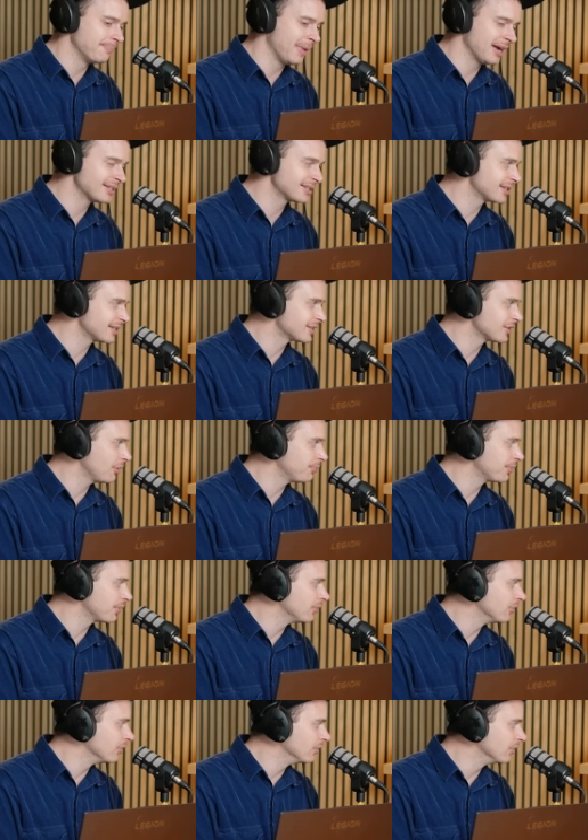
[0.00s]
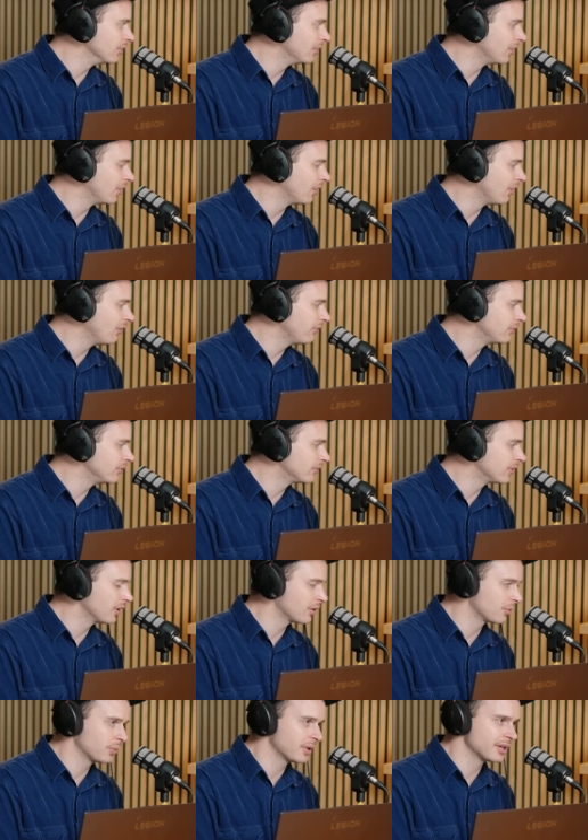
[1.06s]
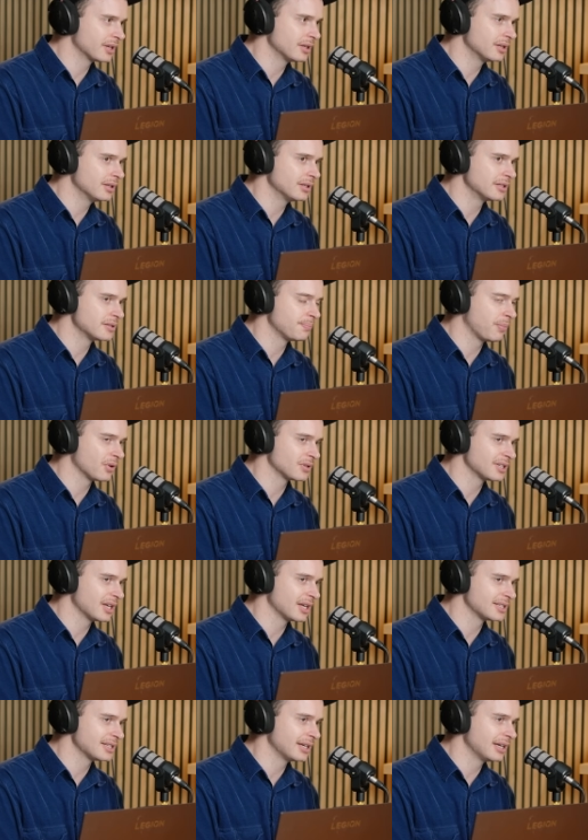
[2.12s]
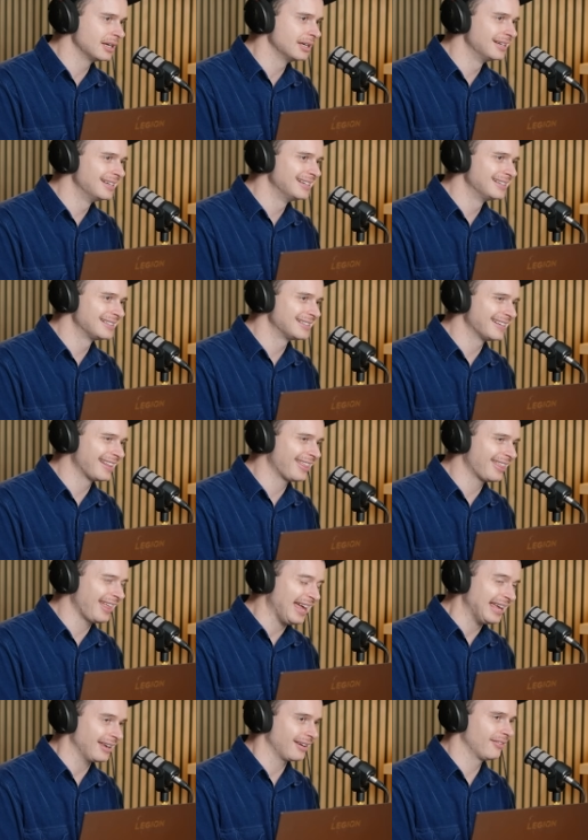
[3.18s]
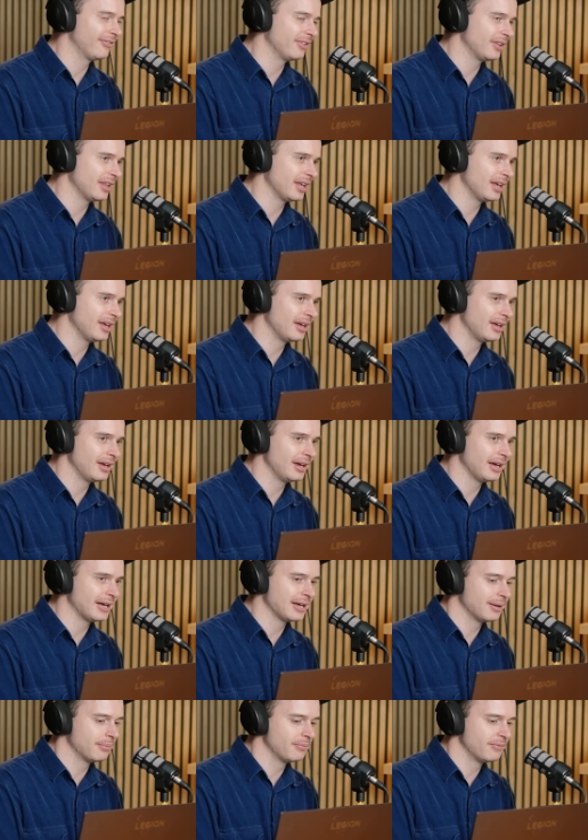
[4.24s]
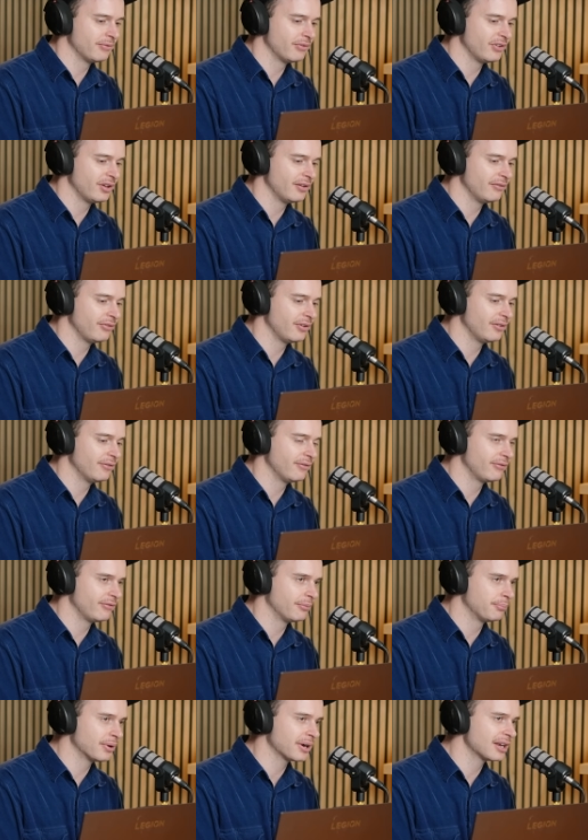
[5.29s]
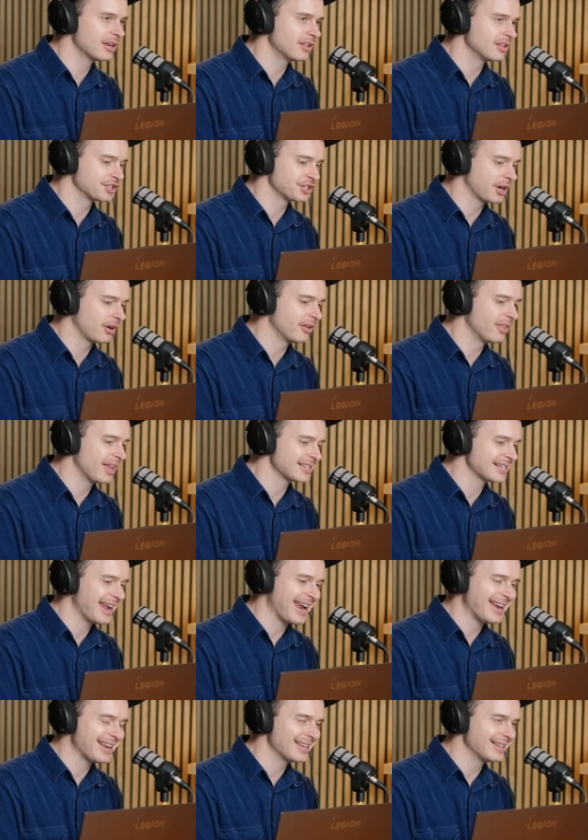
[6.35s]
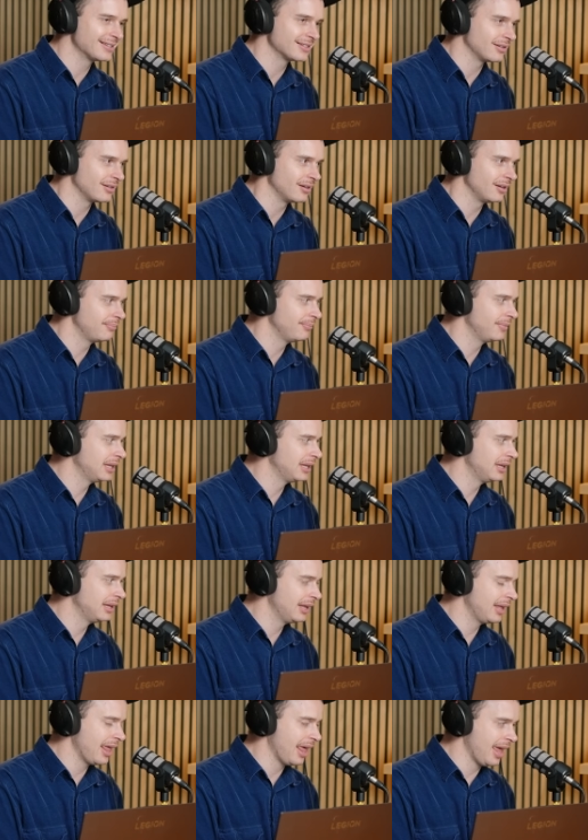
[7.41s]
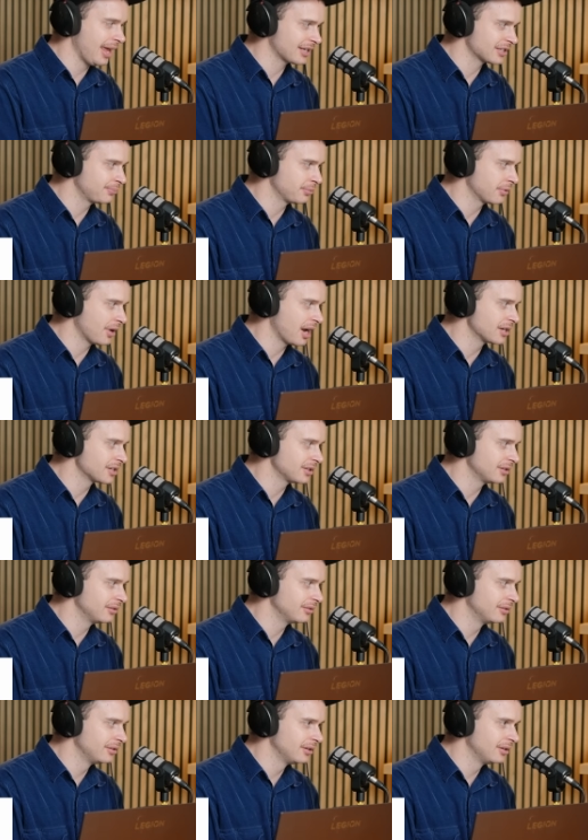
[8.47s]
Mate, to top it all off, we've got a wicked sponsor to thank for their for bringing you the show, and that's Anytime Exploration.